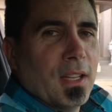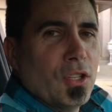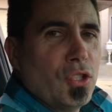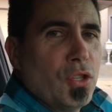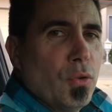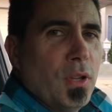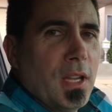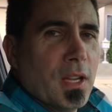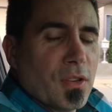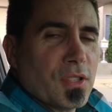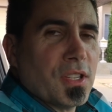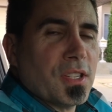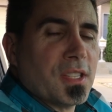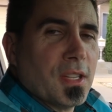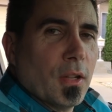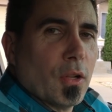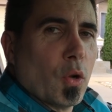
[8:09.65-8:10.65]
2 years is
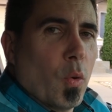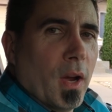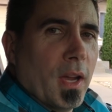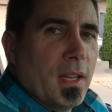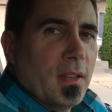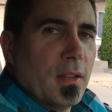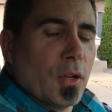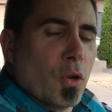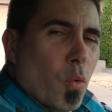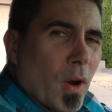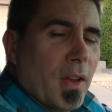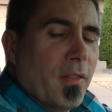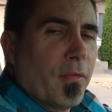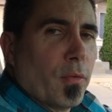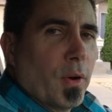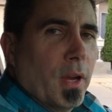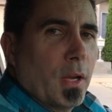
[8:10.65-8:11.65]
still quite
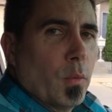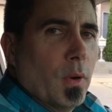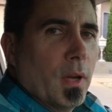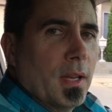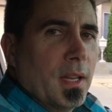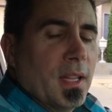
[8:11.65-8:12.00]
frequent,